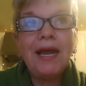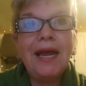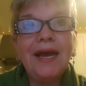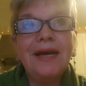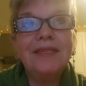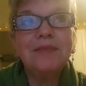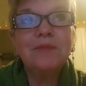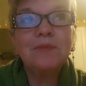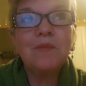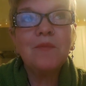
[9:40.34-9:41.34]

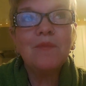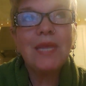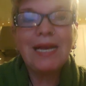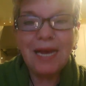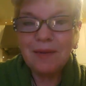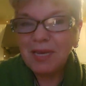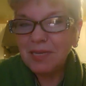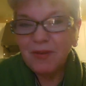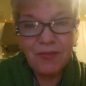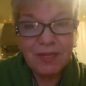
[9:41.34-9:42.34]
and it kind of
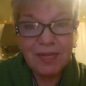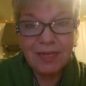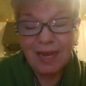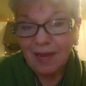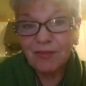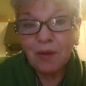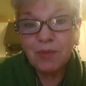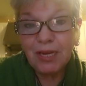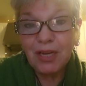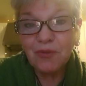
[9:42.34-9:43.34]
makes me feel like I have
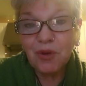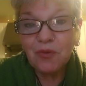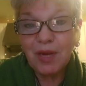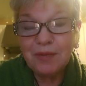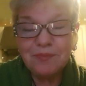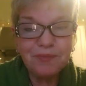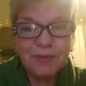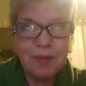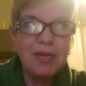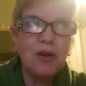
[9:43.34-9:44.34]
company on the road, right?
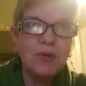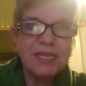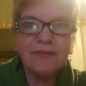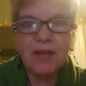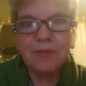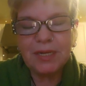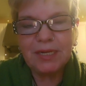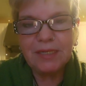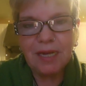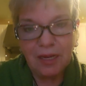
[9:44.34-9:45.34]
I mean, I always have
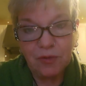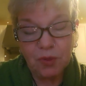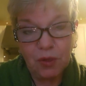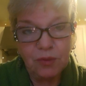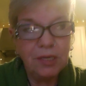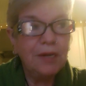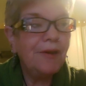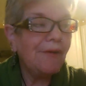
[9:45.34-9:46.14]
company on the road.